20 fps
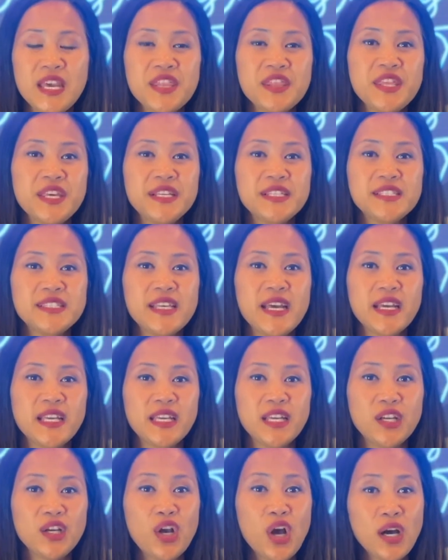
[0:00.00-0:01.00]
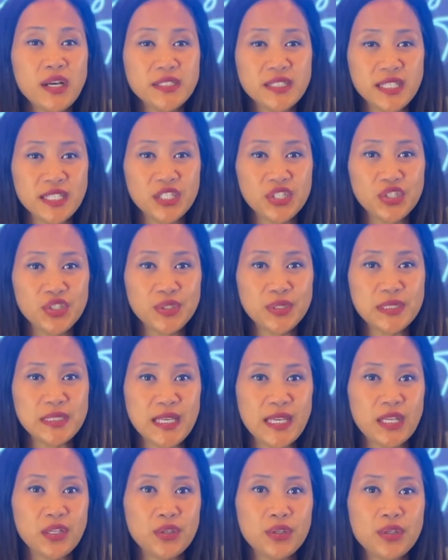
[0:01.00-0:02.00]
Things that can cause issues
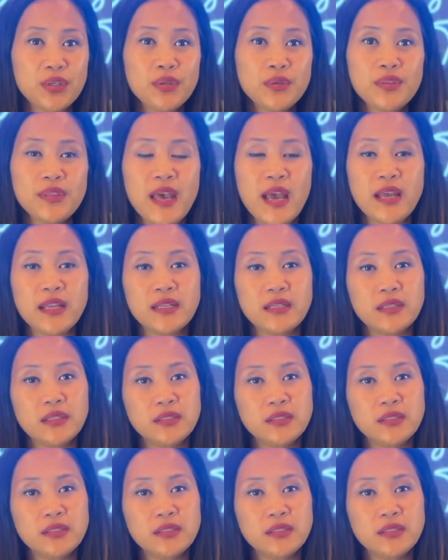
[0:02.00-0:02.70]
later that